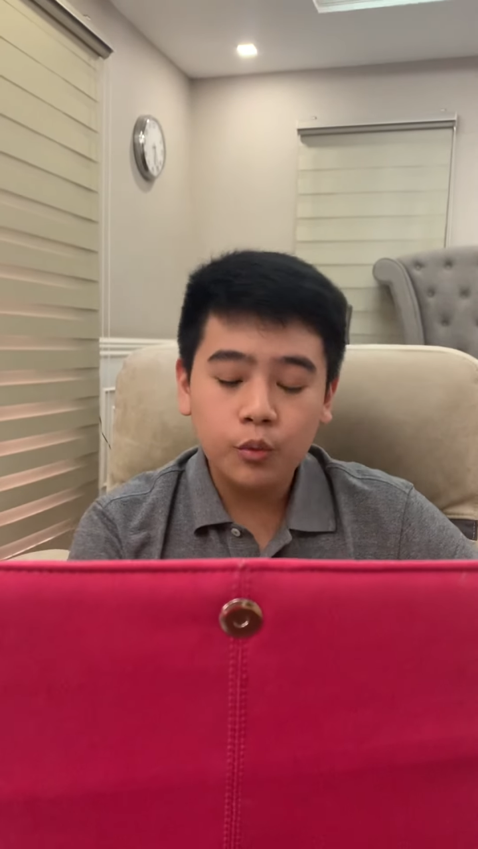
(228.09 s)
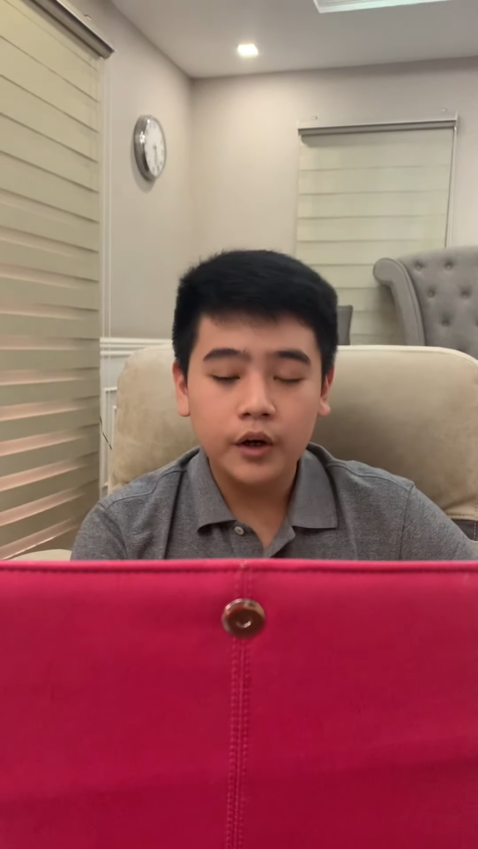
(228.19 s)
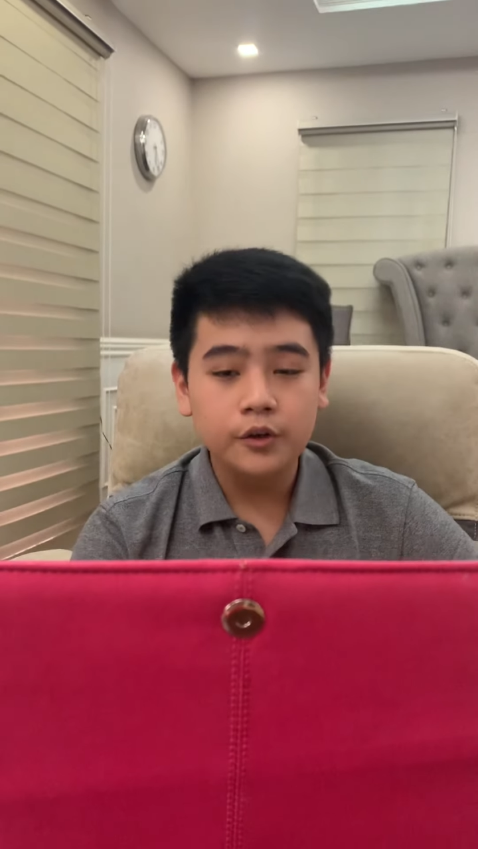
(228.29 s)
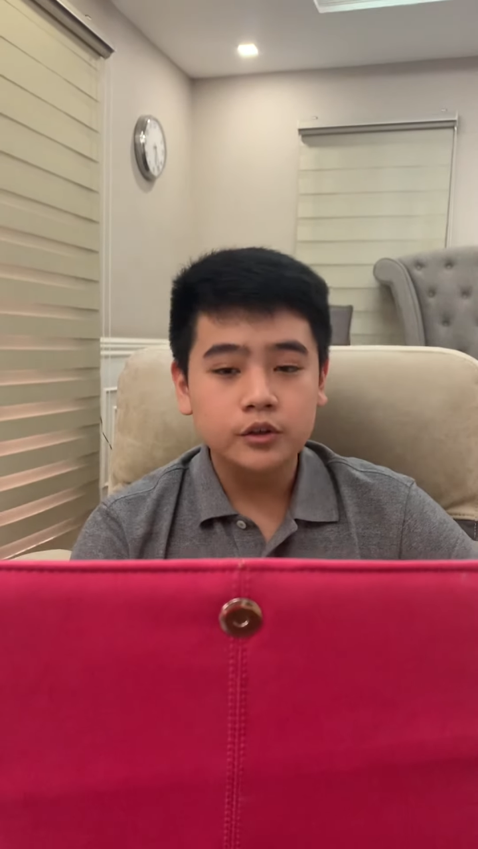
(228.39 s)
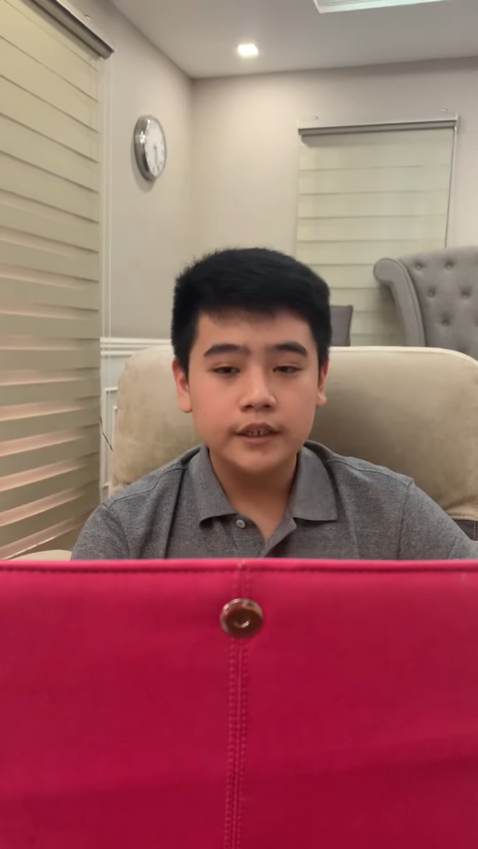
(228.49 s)
are
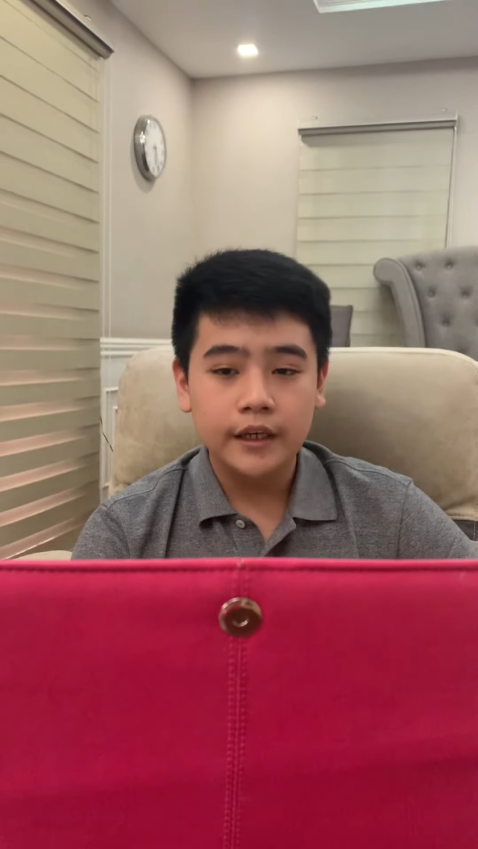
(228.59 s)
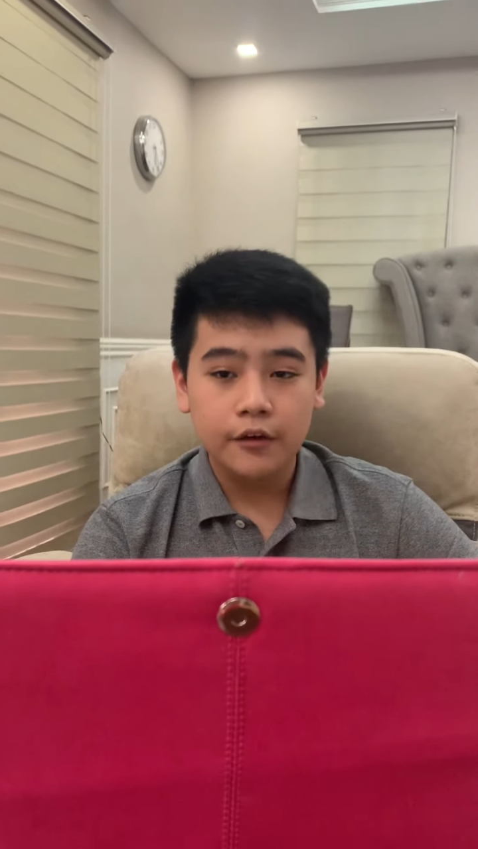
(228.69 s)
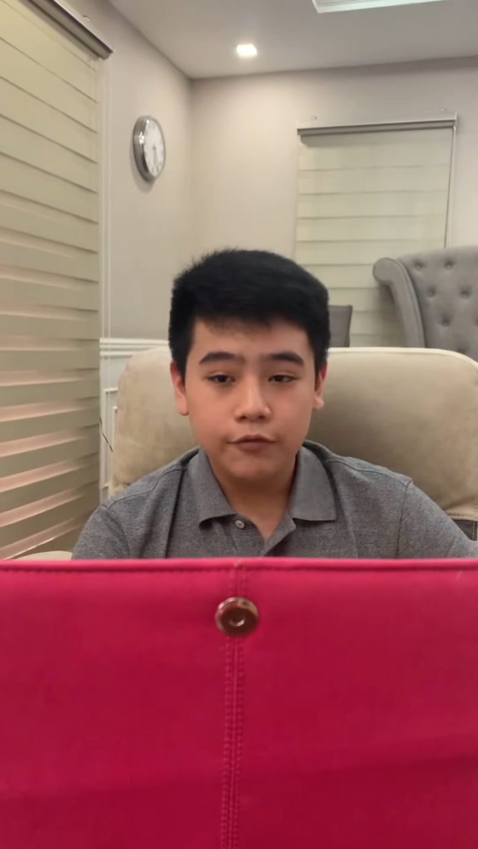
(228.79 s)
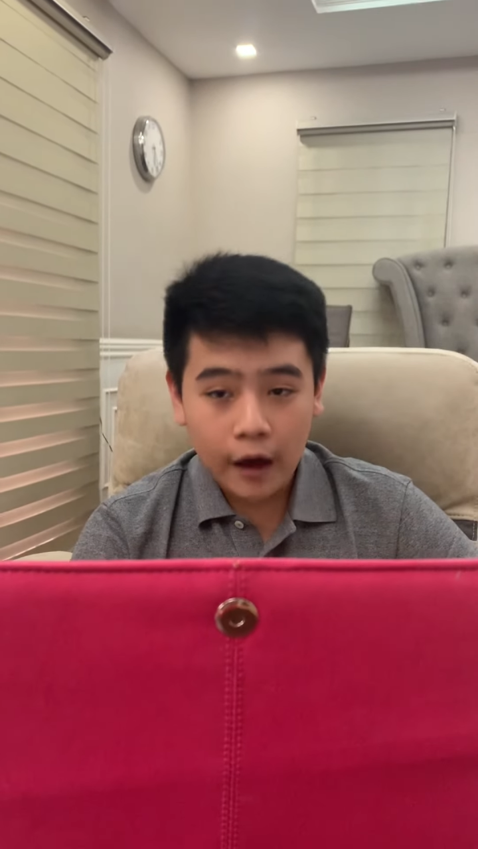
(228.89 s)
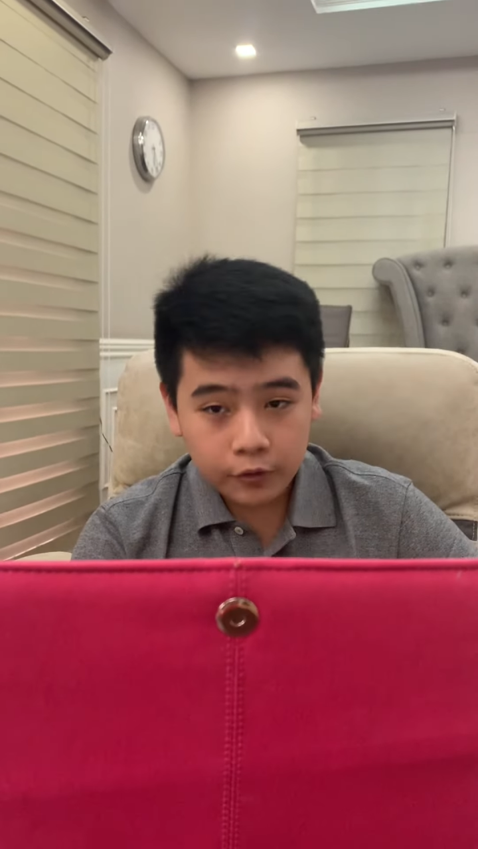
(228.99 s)
using a
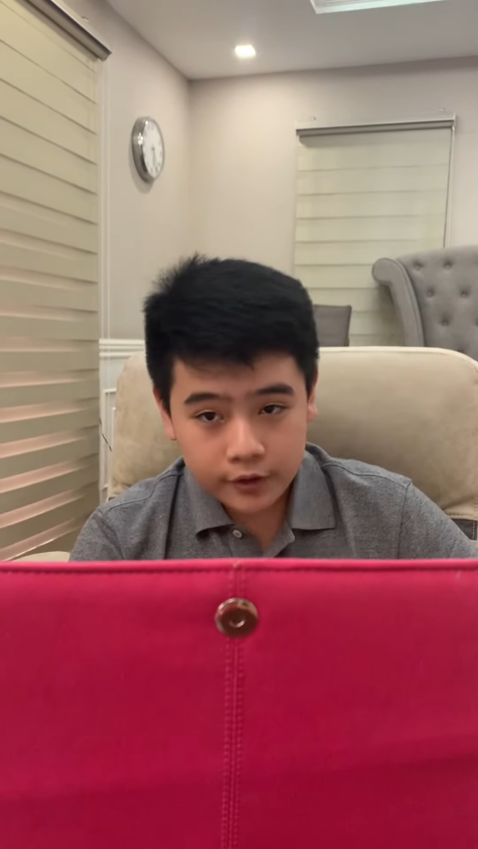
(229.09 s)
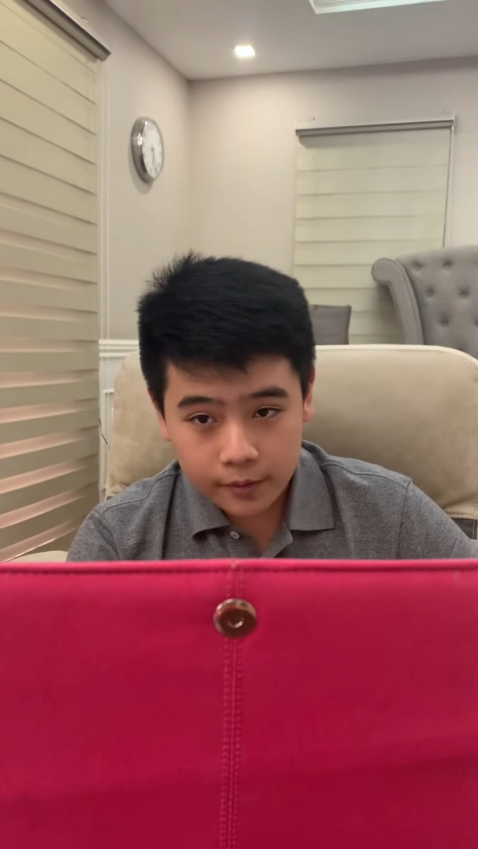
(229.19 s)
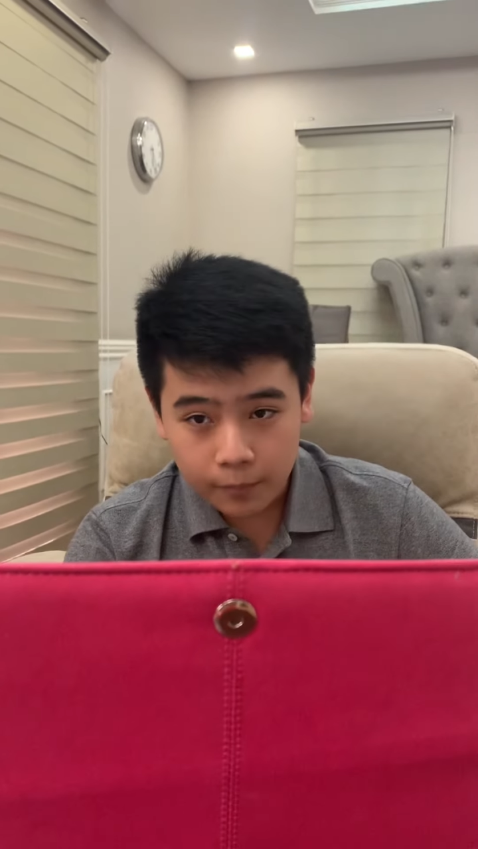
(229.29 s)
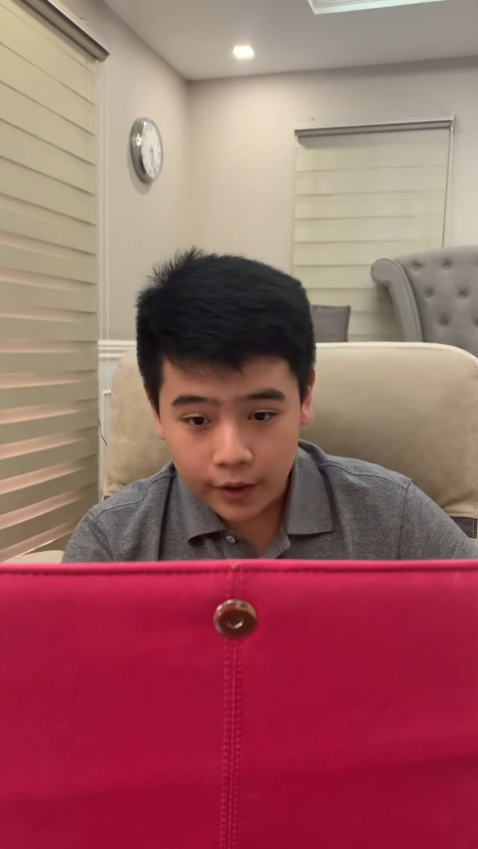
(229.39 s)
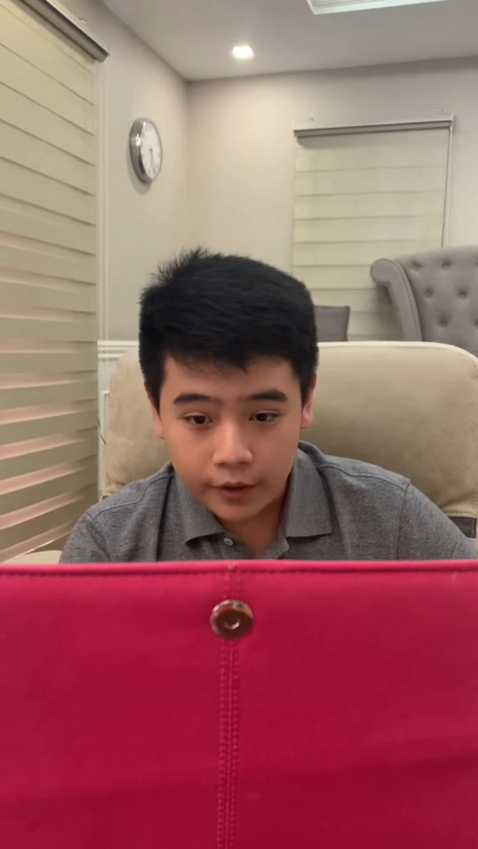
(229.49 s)

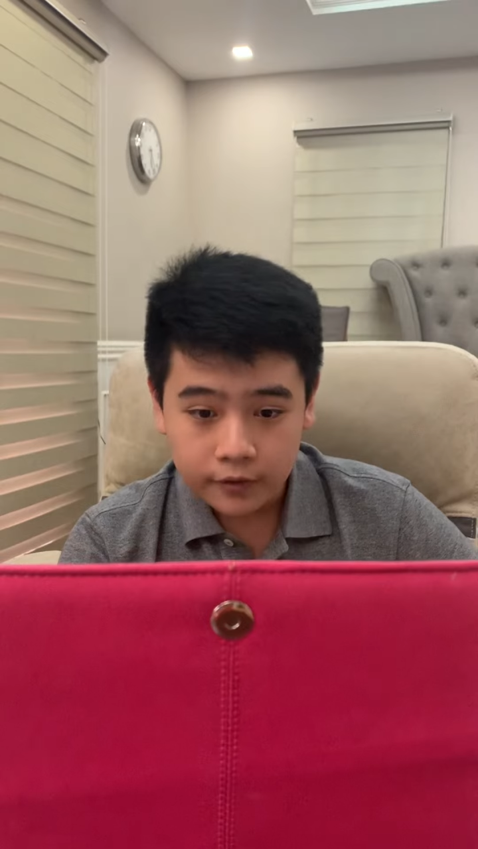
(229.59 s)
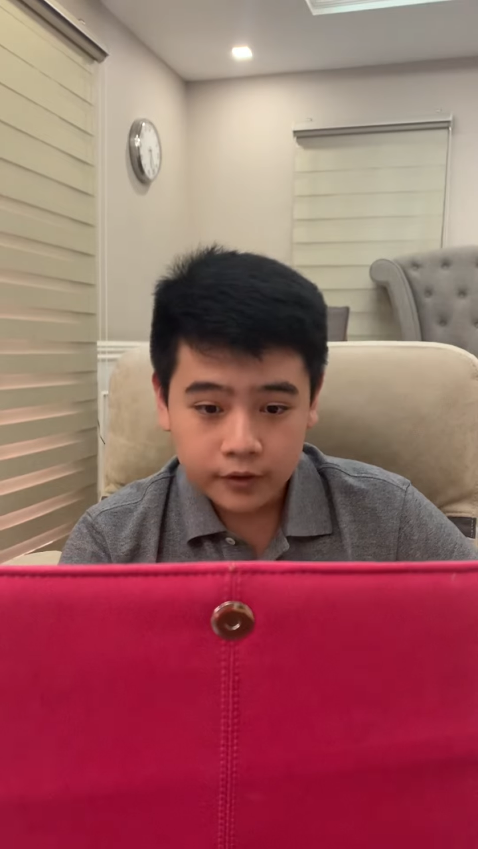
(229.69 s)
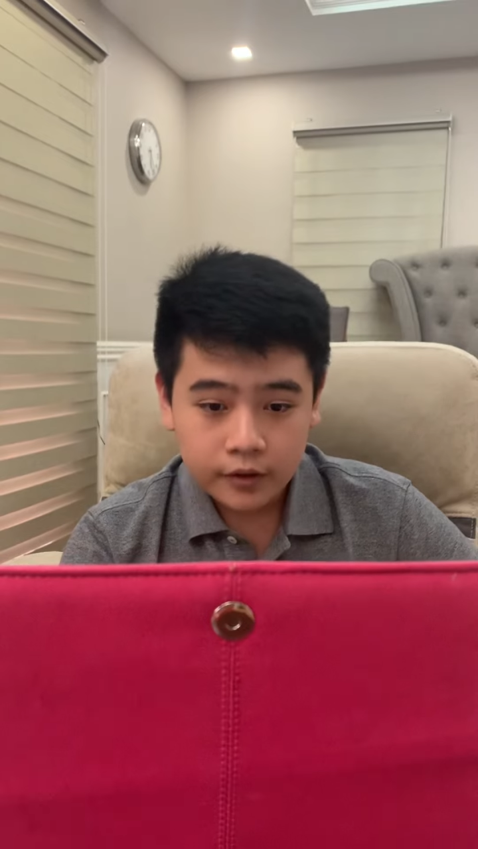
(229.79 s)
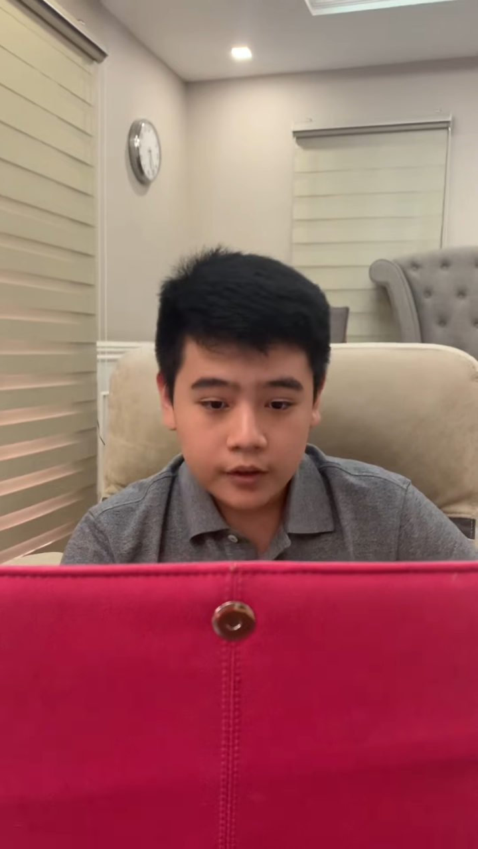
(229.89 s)
fountain pen,